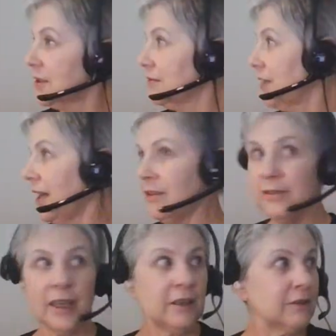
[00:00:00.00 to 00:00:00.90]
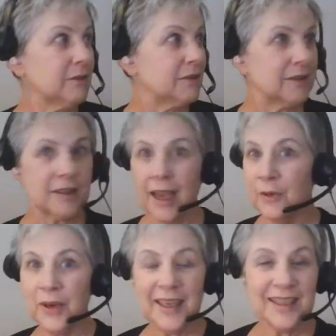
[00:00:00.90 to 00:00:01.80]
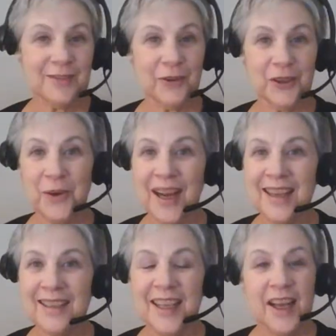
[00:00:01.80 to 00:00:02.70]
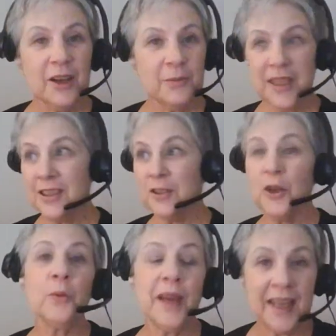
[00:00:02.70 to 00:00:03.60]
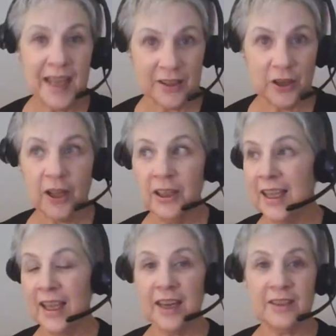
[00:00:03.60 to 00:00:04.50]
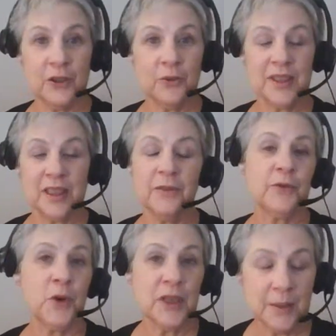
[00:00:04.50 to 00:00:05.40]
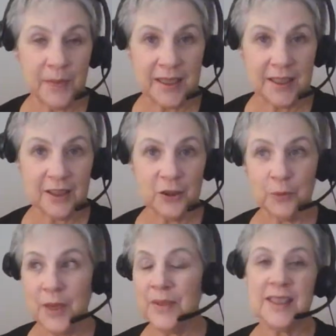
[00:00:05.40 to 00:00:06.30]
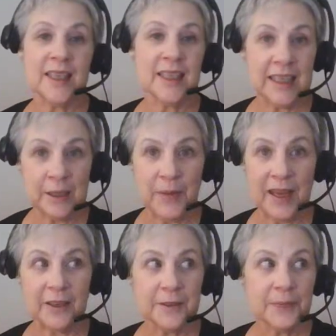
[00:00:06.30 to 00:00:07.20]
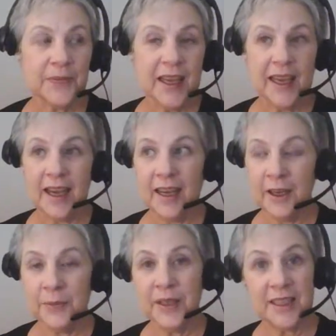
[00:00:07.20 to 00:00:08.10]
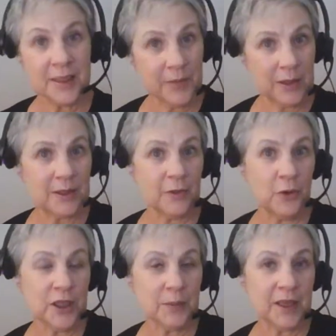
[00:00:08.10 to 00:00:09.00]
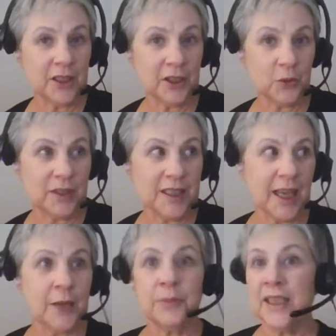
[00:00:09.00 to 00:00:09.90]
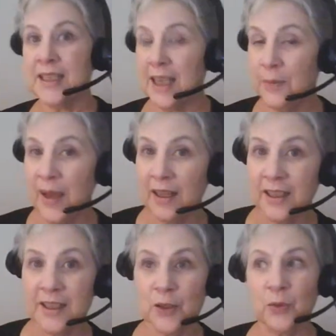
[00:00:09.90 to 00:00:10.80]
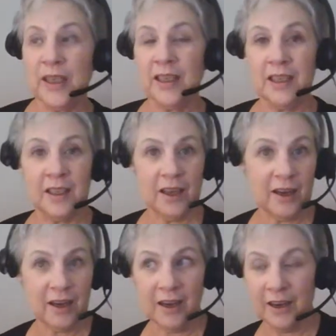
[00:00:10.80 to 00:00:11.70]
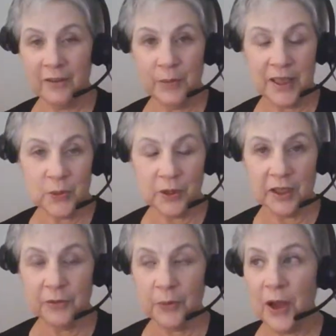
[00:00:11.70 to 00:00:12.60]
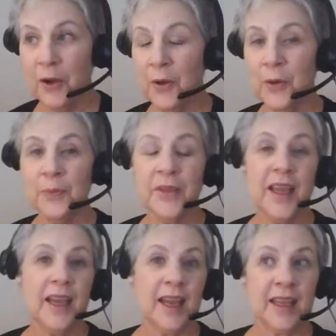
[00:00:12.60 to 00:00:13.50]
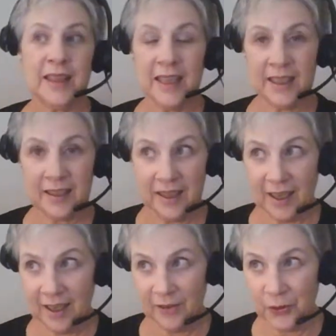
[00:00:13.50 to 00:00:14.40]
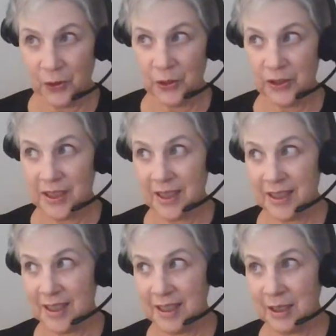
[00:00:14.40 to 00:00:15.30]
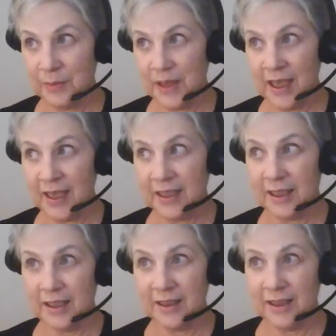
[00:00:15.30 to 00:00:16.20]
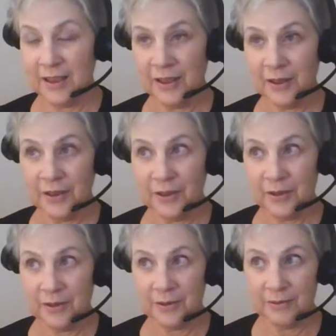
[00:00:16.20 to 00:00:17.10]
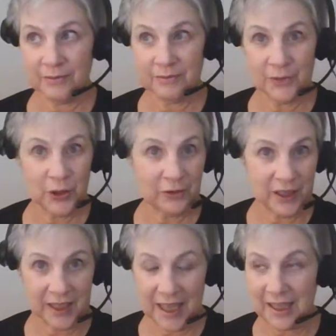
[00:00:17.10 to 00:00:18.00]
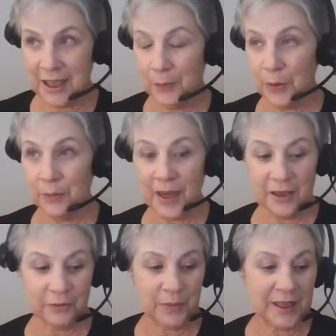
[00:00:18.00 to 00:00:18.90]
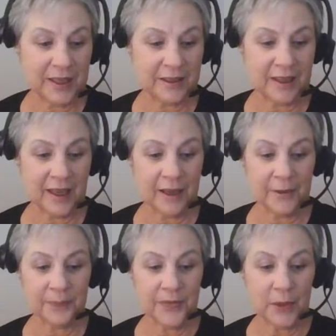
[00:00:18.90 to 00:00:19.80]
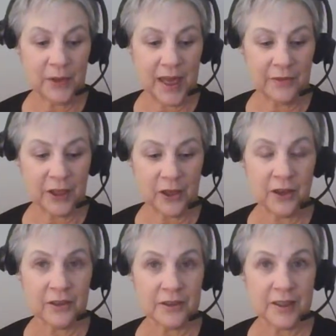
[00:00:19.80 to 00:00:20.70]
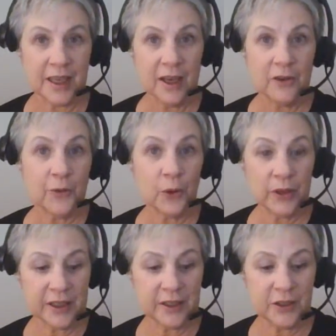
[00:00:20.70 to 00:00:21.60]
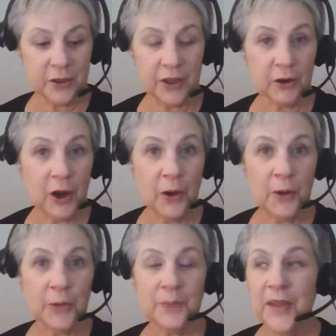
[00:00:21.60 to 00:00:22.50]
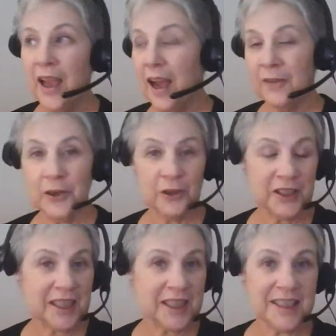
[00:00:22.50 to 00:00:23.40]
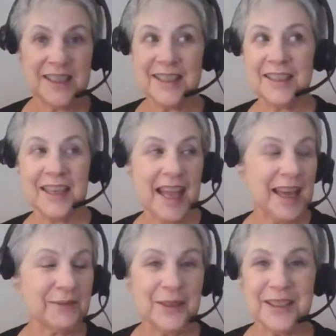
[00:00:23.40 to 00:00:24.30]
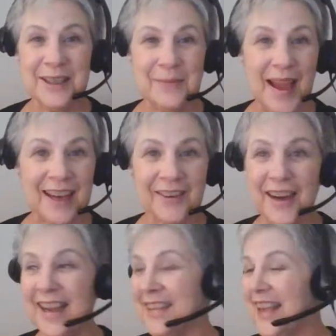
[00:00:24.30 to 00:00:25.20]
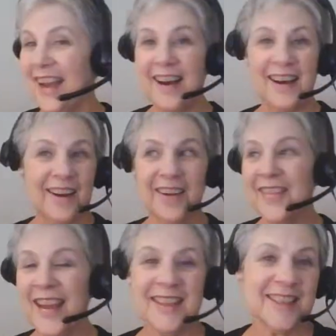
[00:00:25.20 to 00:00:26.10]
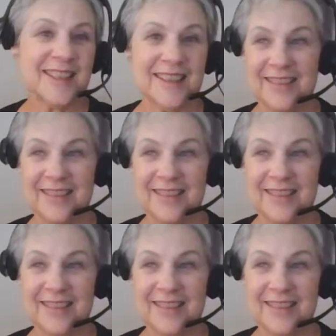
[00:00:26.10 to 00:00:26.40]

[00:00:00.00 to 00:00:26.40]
I don't know, sideways for a while because nobody answered. All I had to do was leave a voice message or maybe send an email. Because sometimes the voice message would say, "Please email us. Everybody's working from home," and then, of course, it seemed like the whoever the gatekeeper might have been, they would have the calls forwarded to their home. I've heard kids and animals in the background. All that's